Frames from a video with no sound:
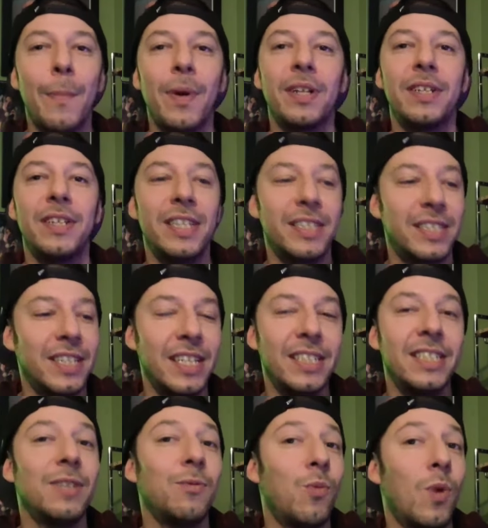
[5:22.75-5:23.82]
But this
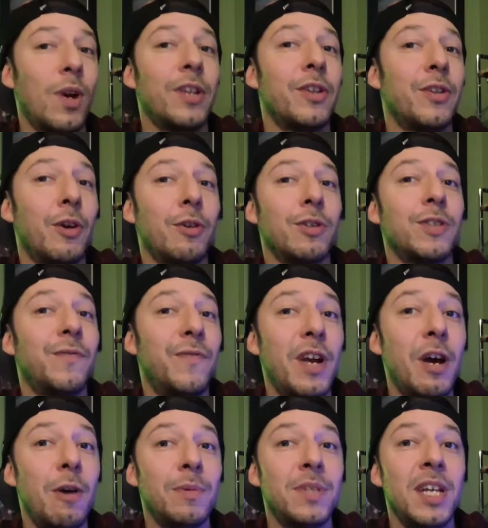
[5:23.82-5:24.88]
isn't one of those
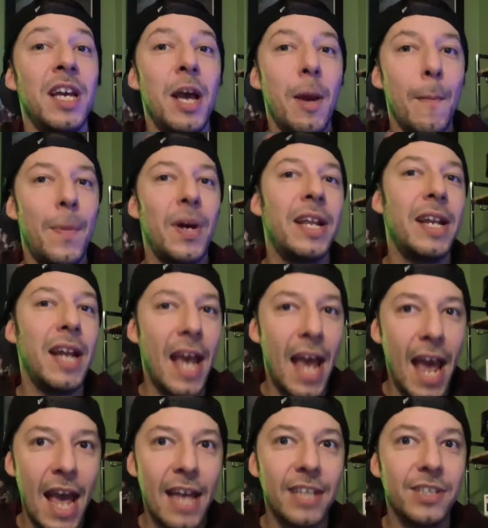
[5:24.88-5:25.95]
films, but it
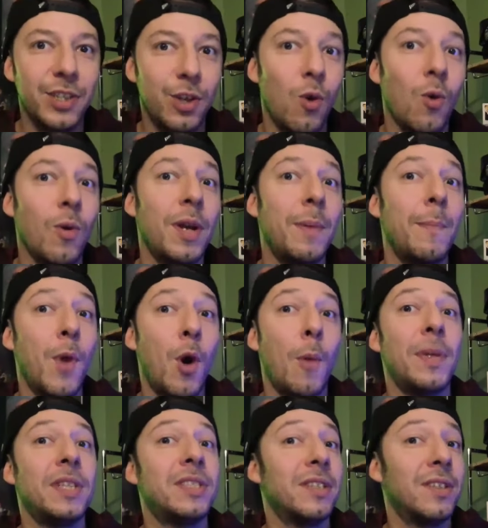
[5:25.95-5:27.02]
has gory
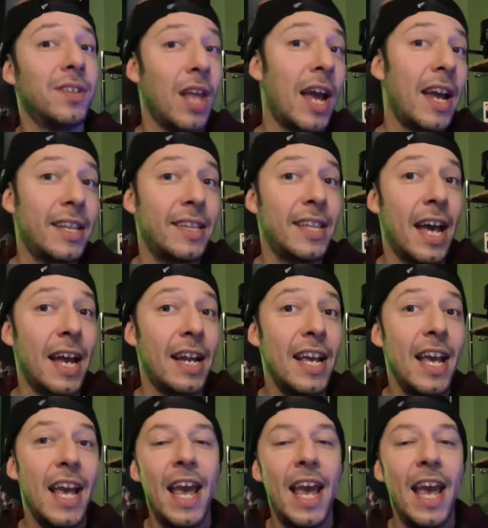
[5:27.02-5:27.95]
moments like that.